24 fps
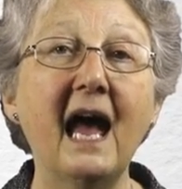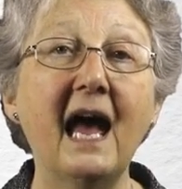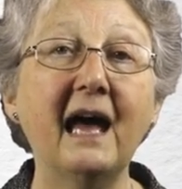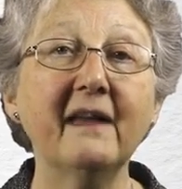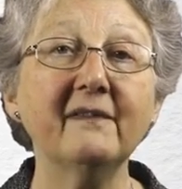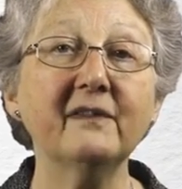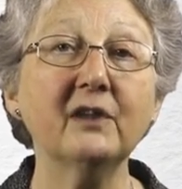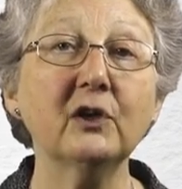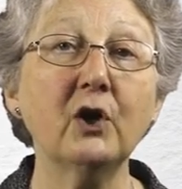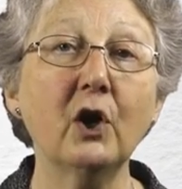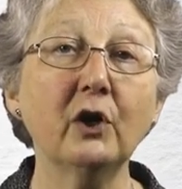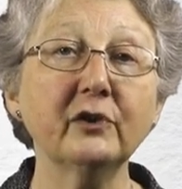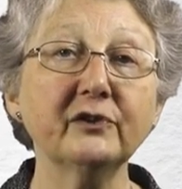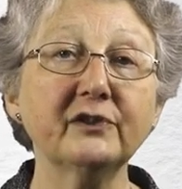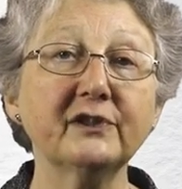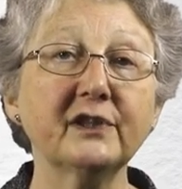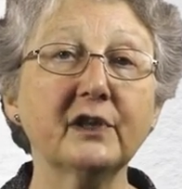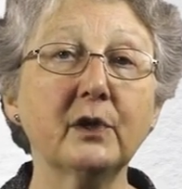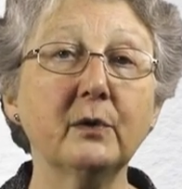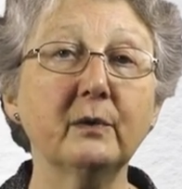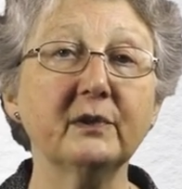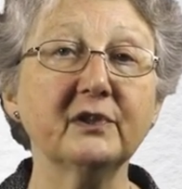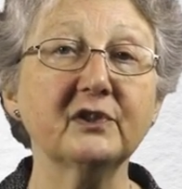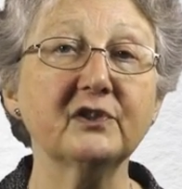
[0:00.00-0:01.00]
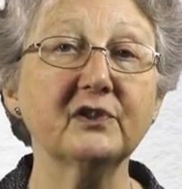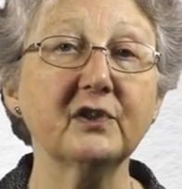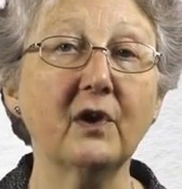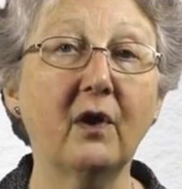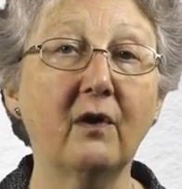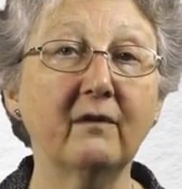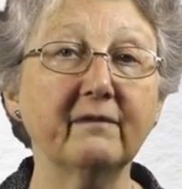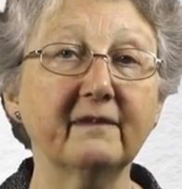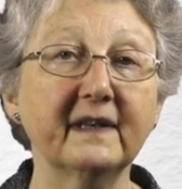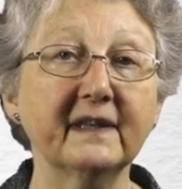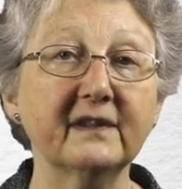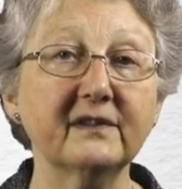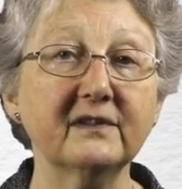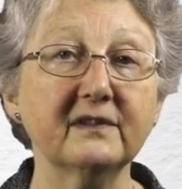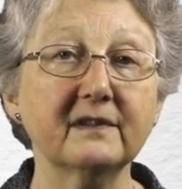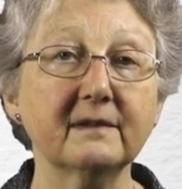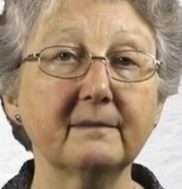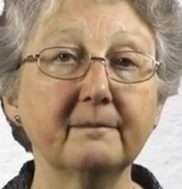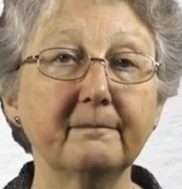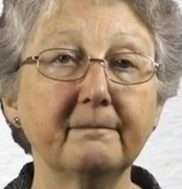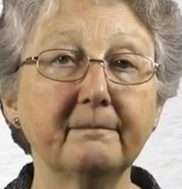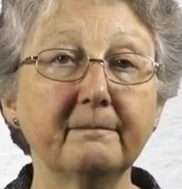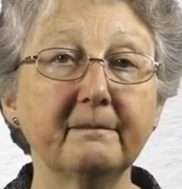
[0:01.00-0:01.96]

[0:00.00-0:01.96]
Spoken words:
and the consequence of it.